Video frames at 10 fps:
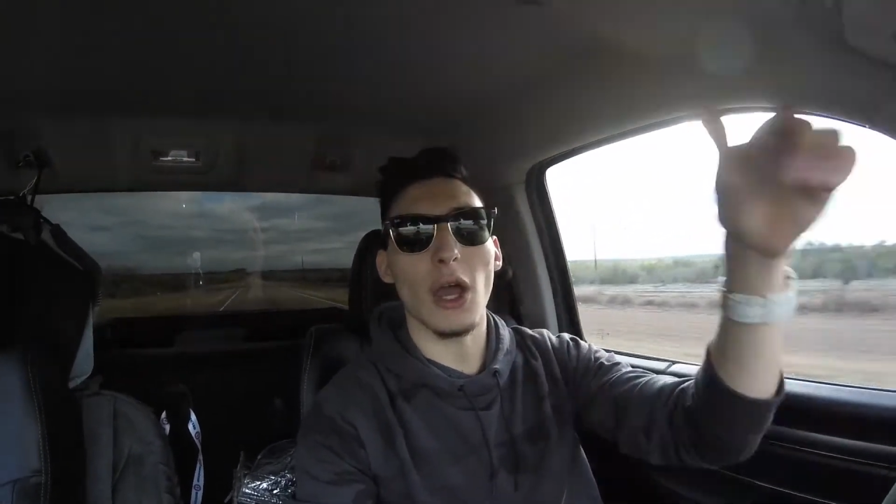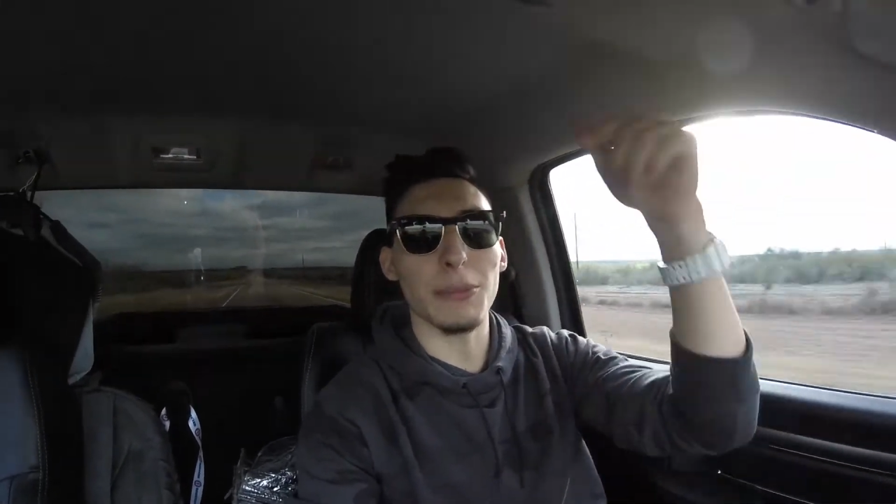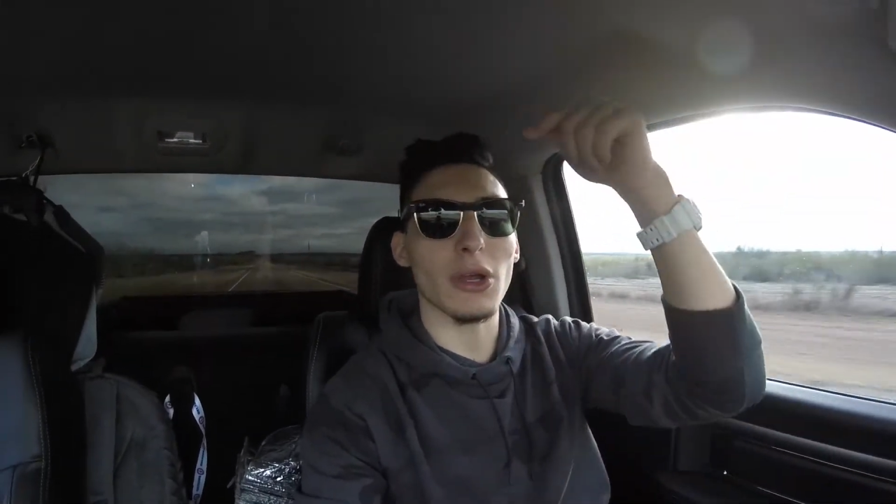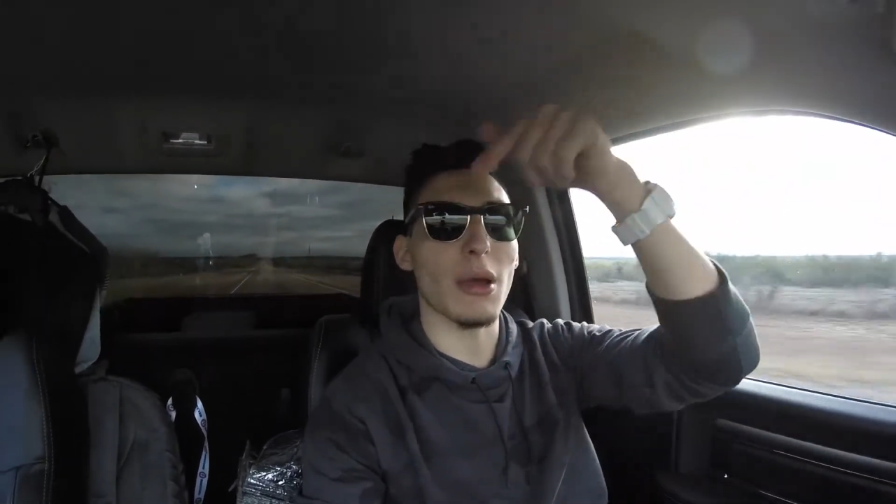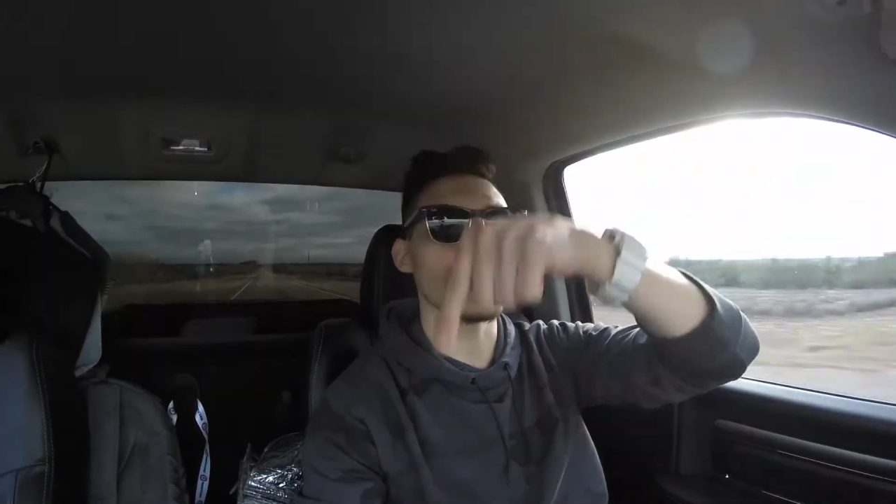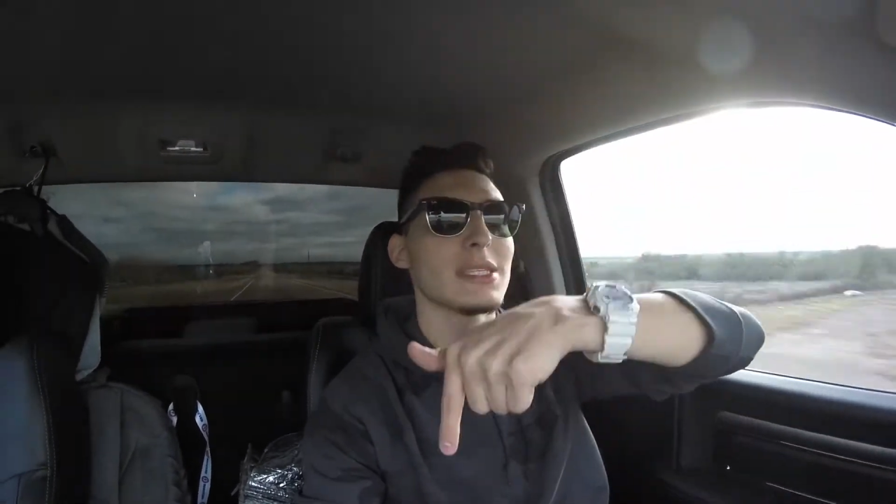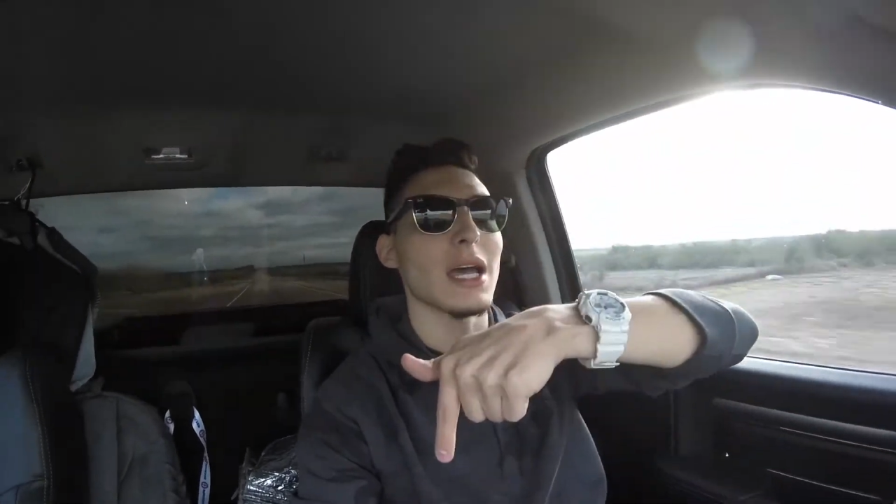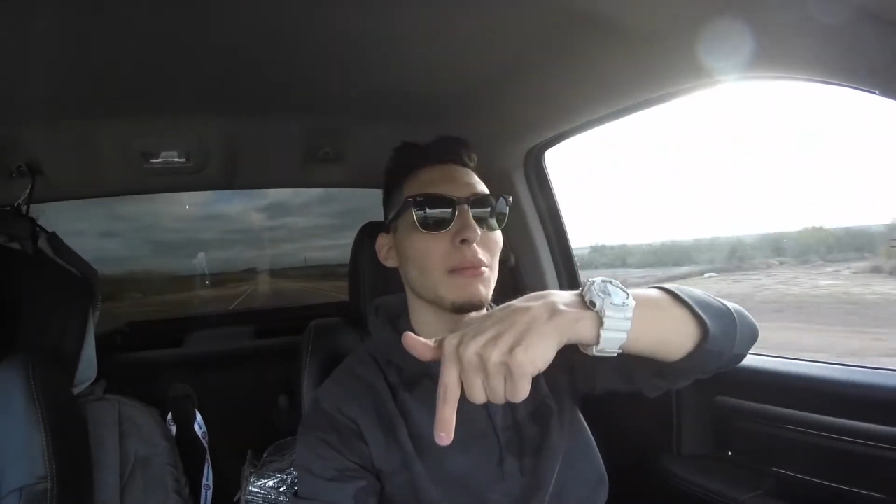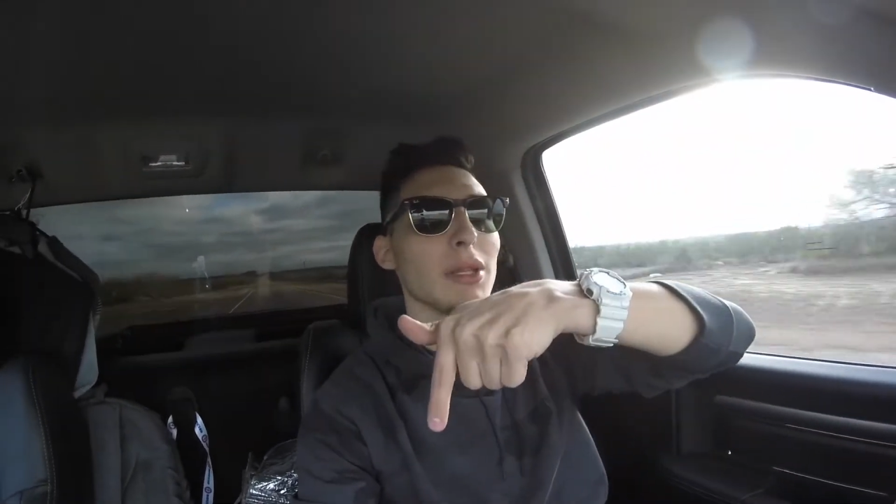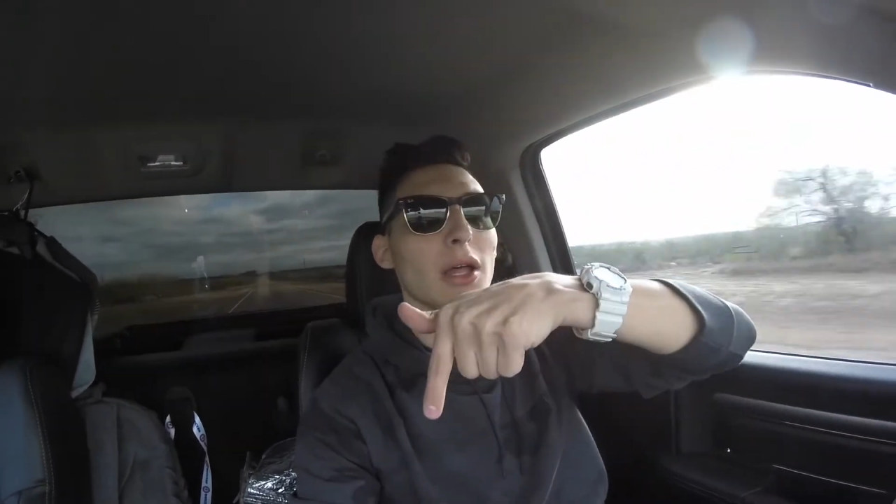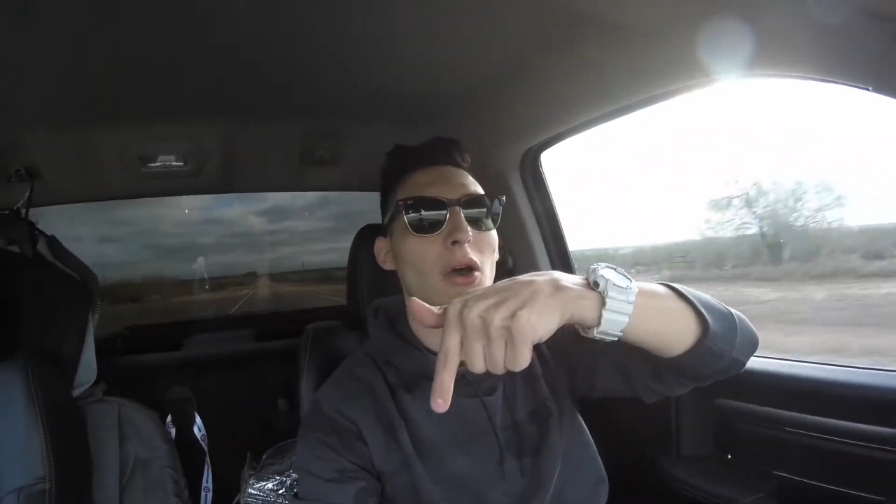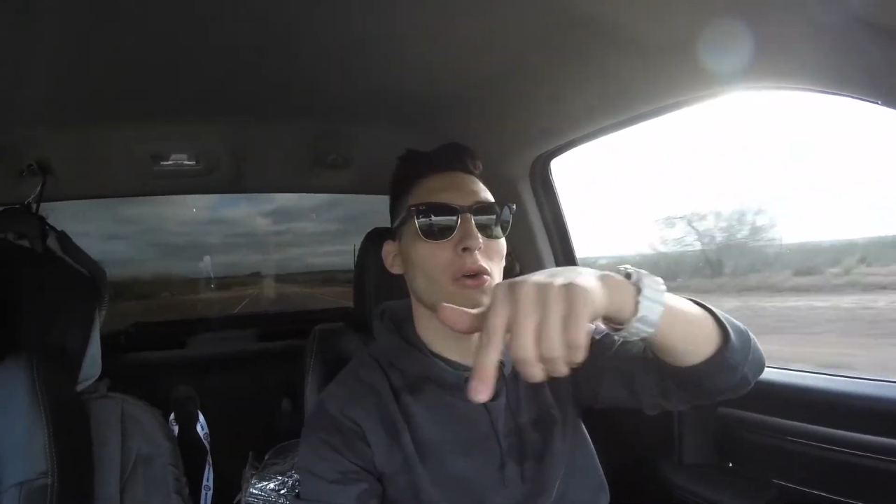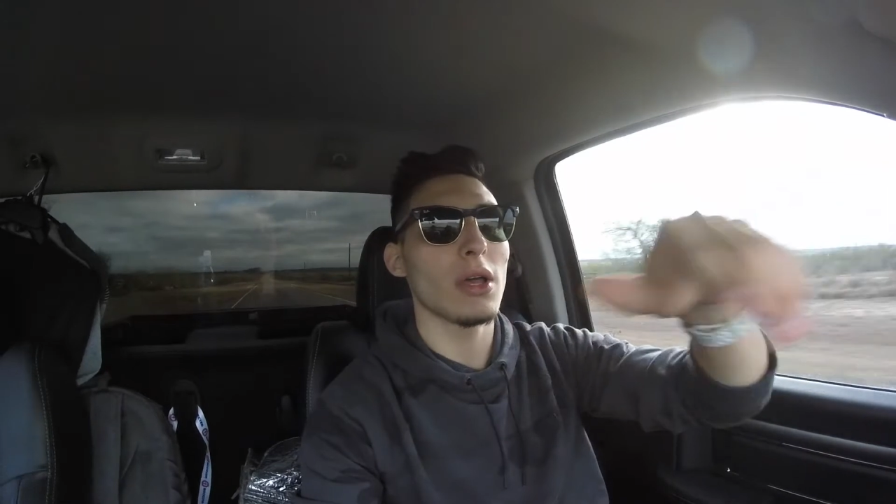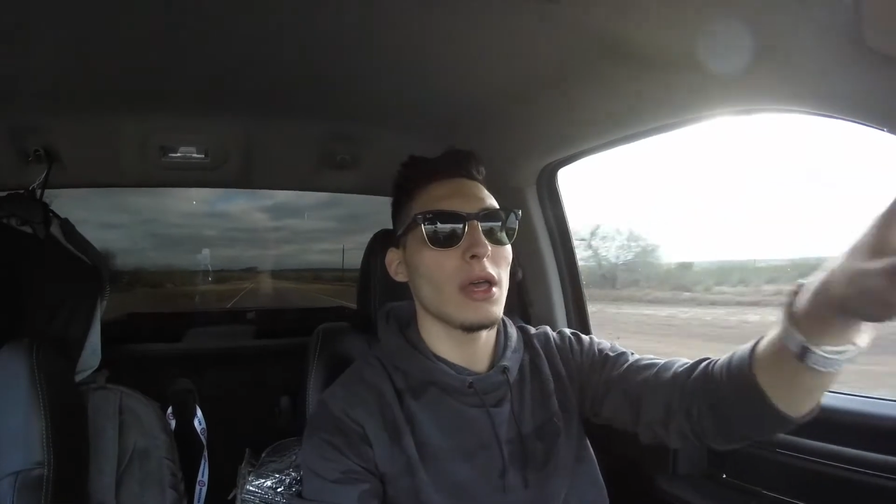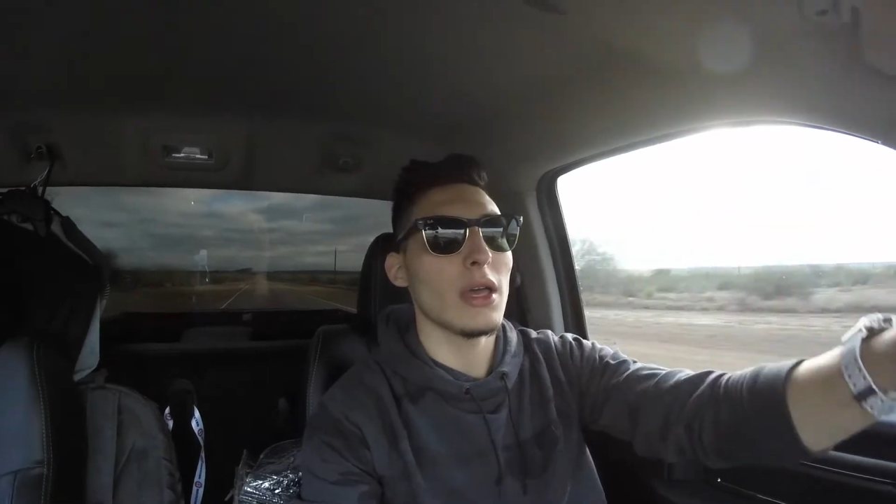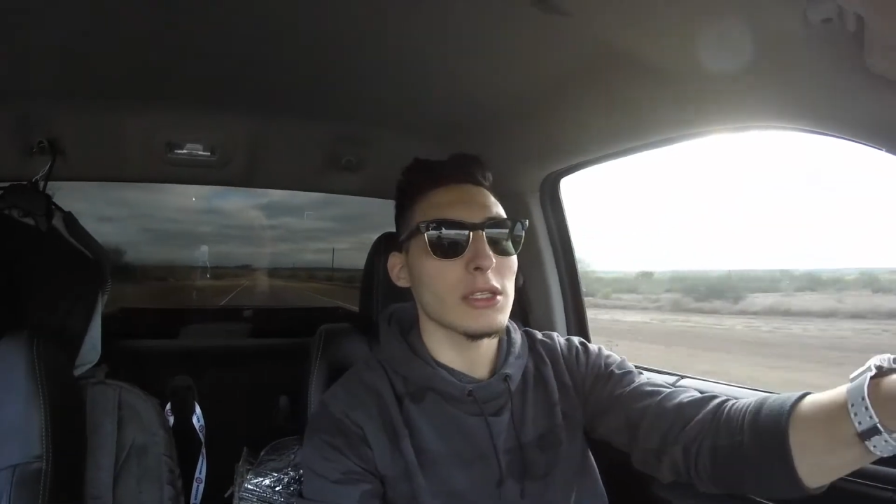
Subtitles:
drop your comments down below